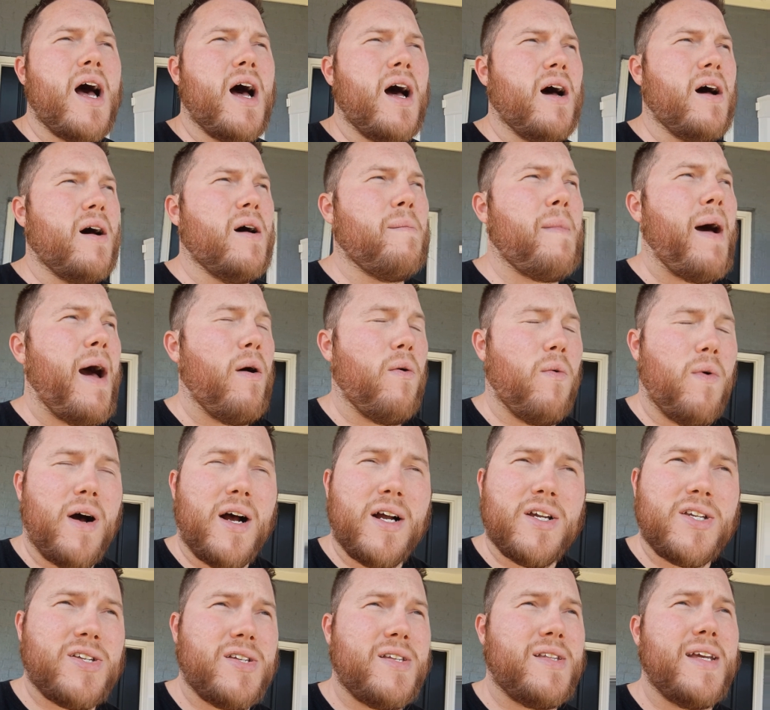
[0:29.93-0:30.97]
Um, I
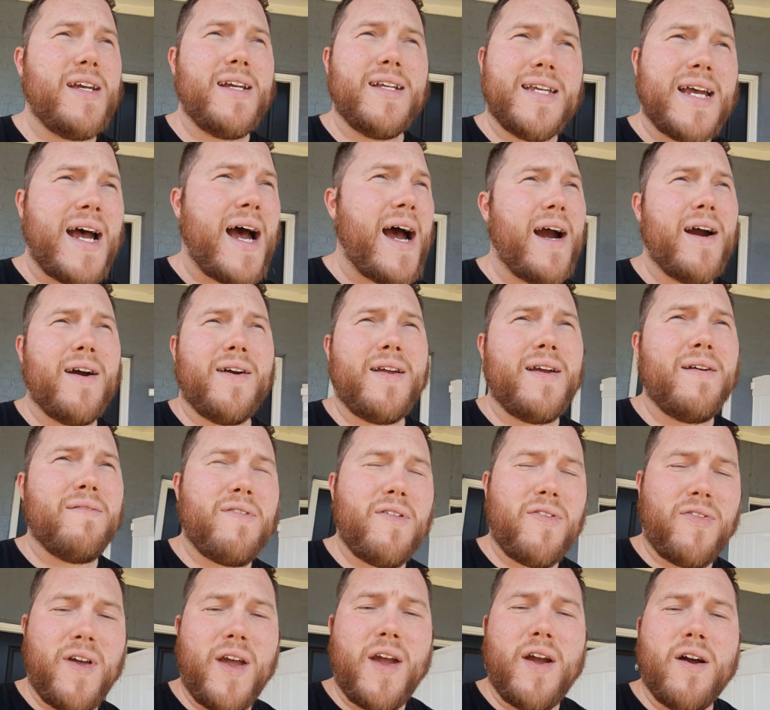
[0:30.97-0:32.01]
watched the entirety of
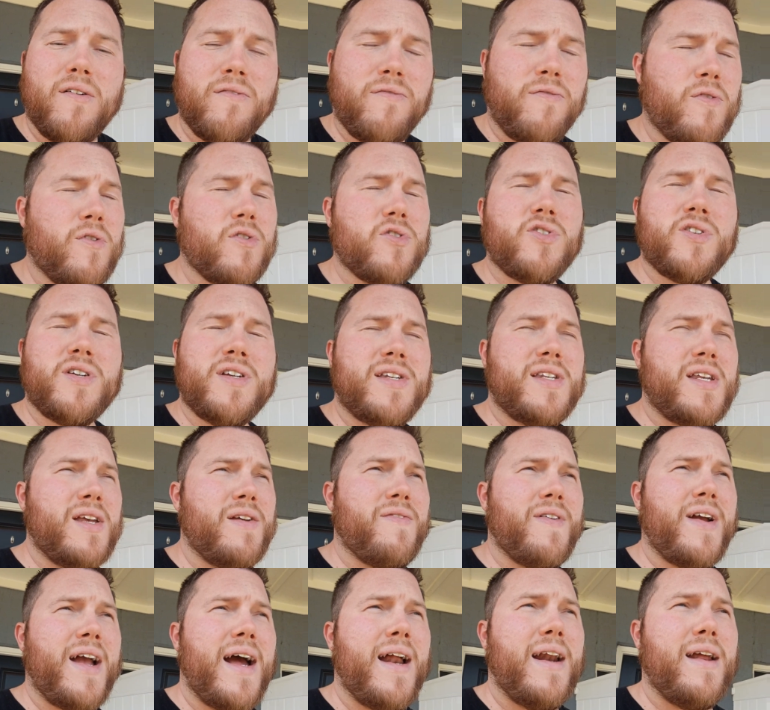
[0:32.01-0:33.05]
the thing, unfortunately, to see
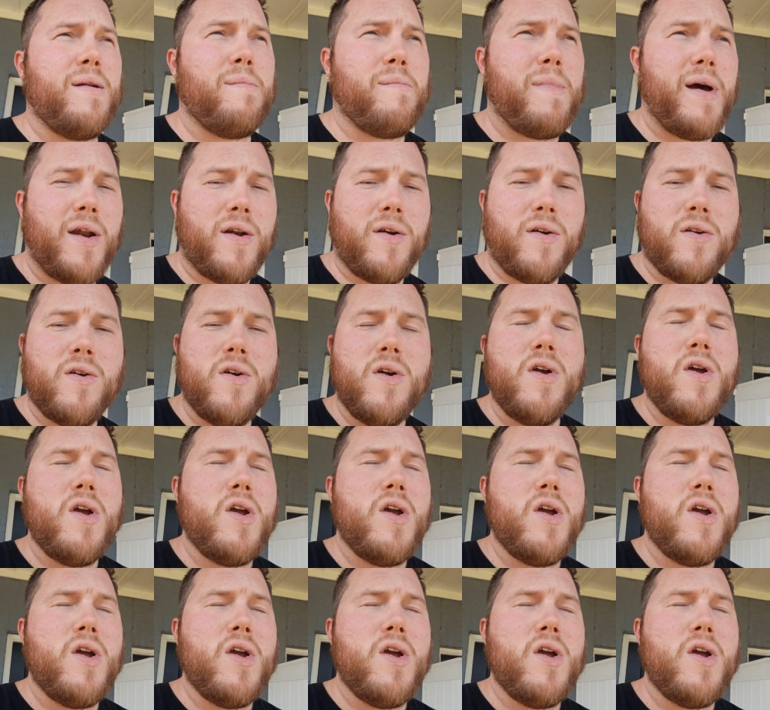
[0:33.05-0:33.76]
if it got any better.